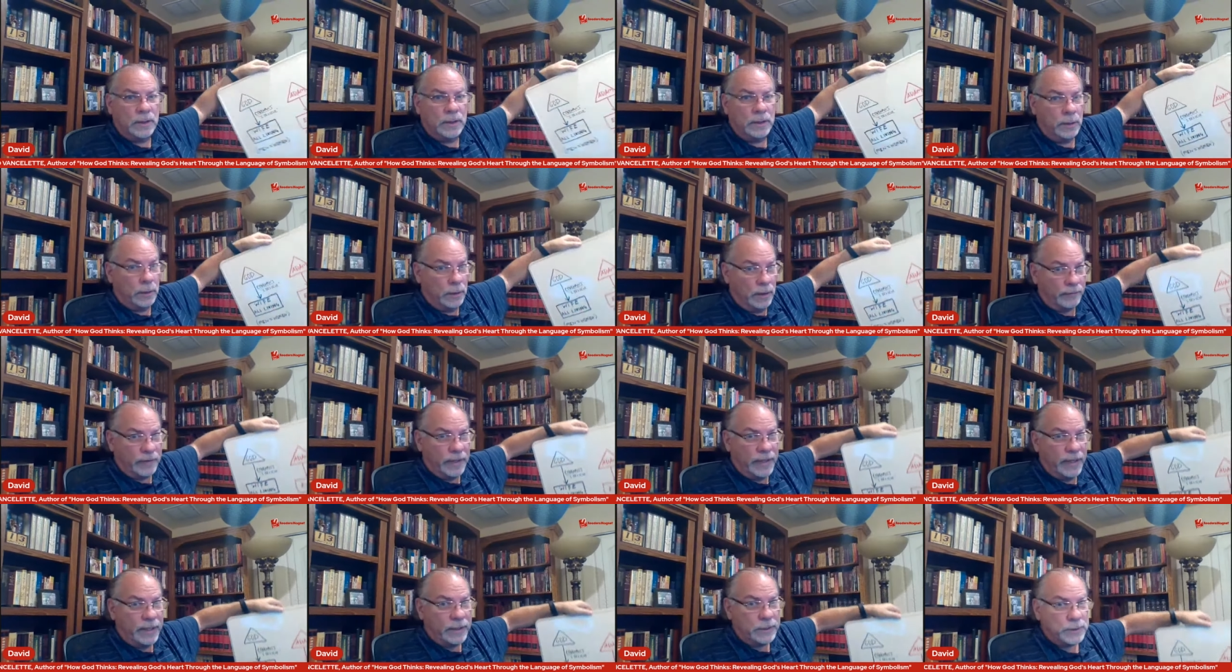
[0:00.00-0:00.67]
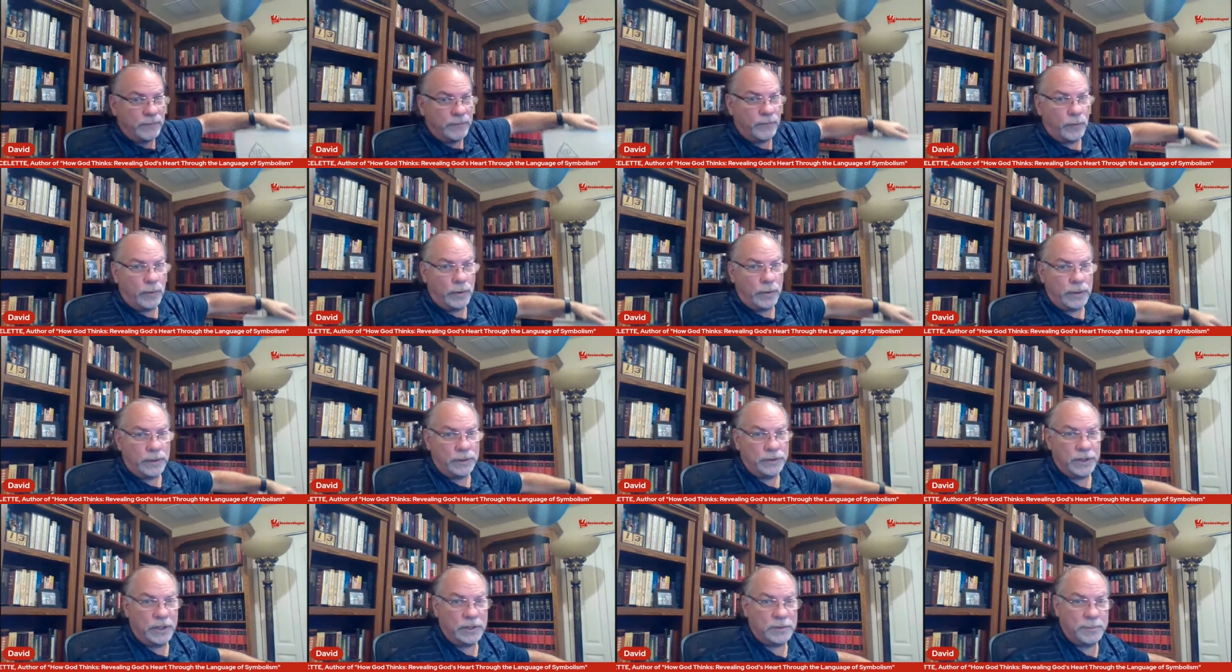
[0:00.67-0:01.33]
You'll have to answer for
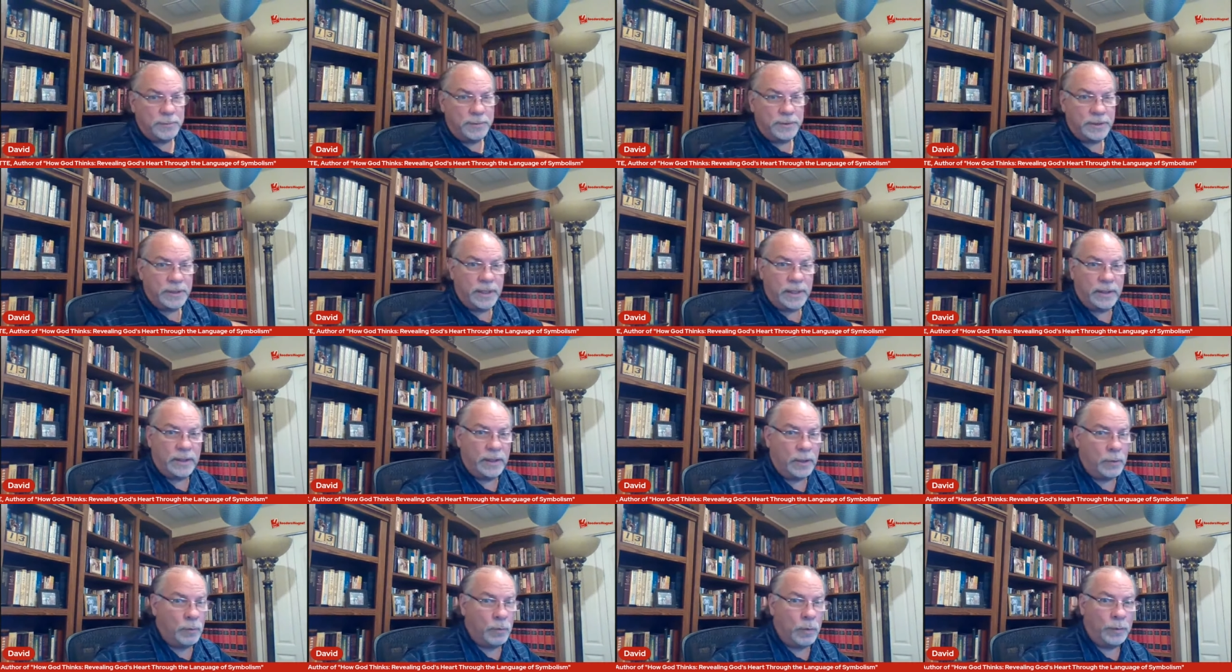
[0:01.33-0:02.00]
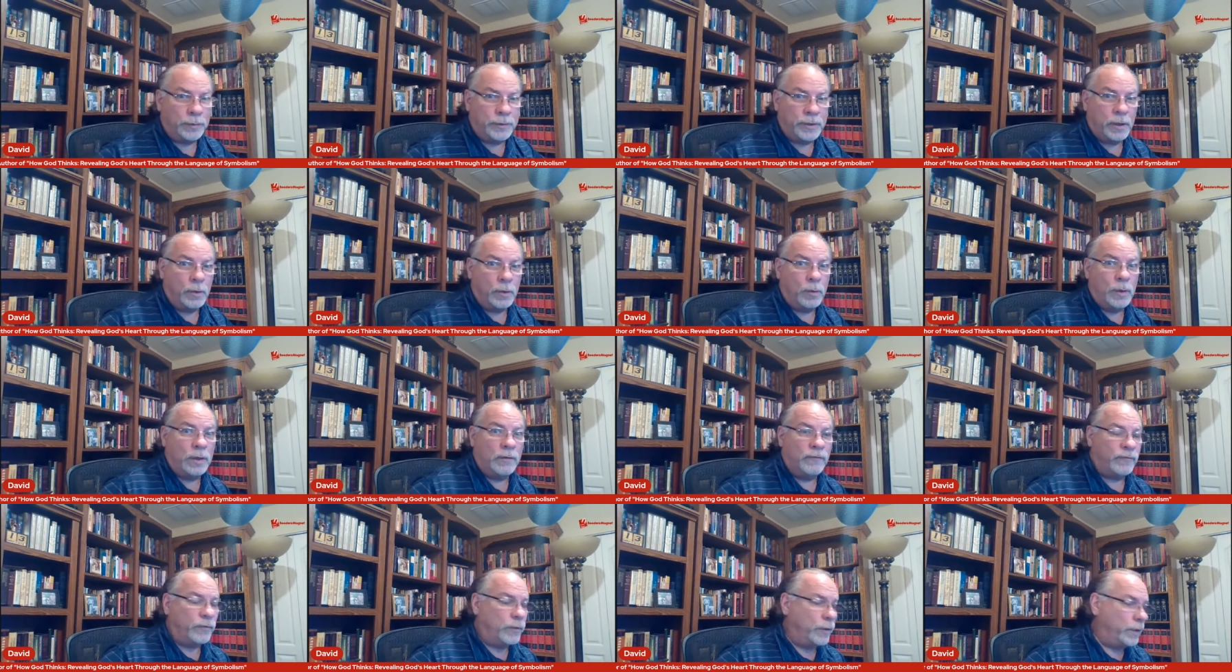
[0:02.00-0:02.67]
it on Judgment Day. It won't go
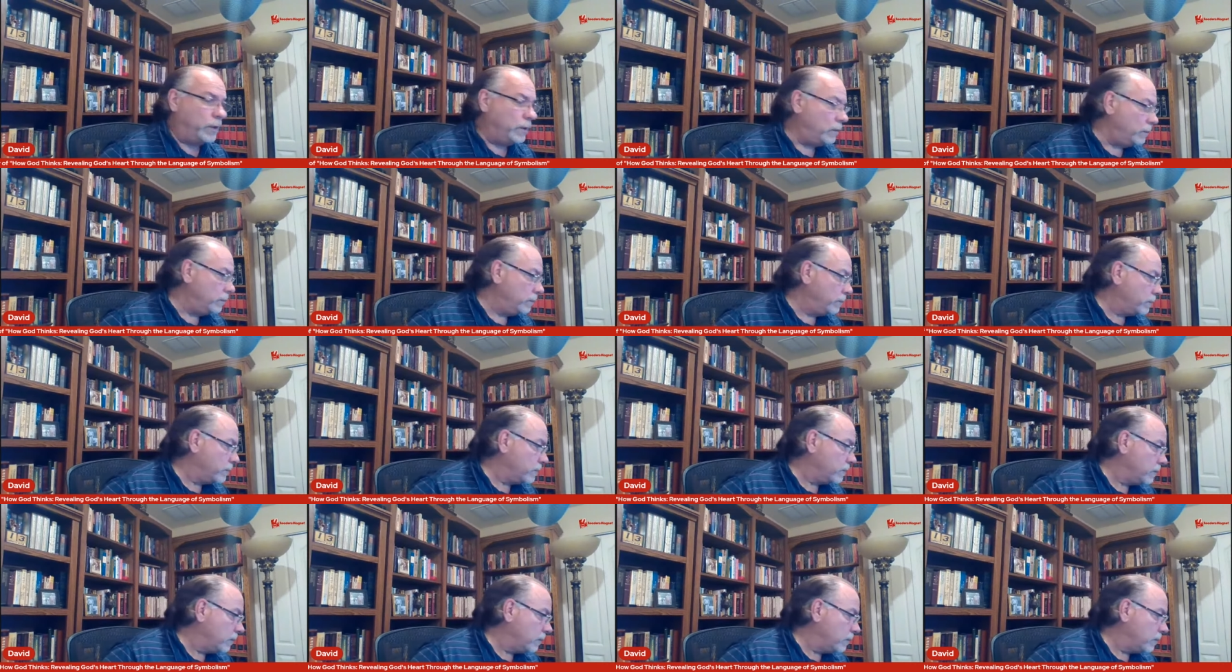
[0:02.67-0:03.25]
well for you